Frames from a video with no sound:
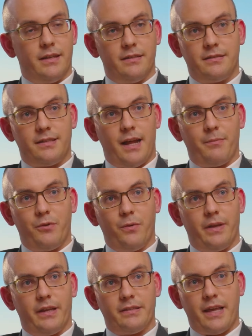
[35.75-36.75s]
Didn't stop
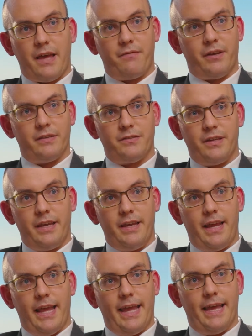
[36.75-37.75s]
doing his
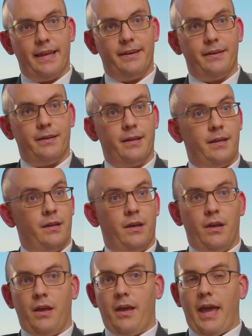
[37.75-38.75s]
advocacy and
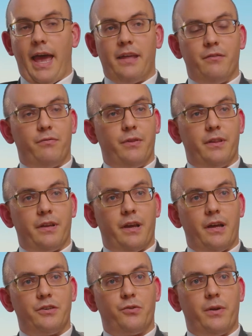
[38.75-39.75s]
had to flee the
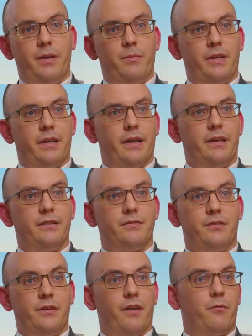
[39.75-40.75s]
country
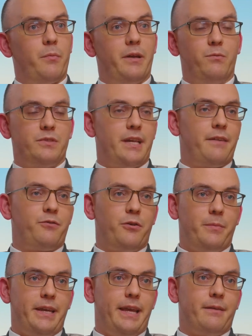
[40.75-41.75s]
because the government was after
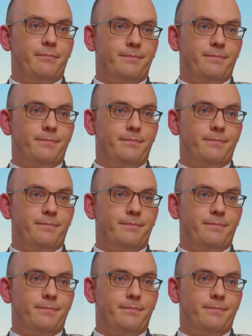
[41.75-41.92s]
him again.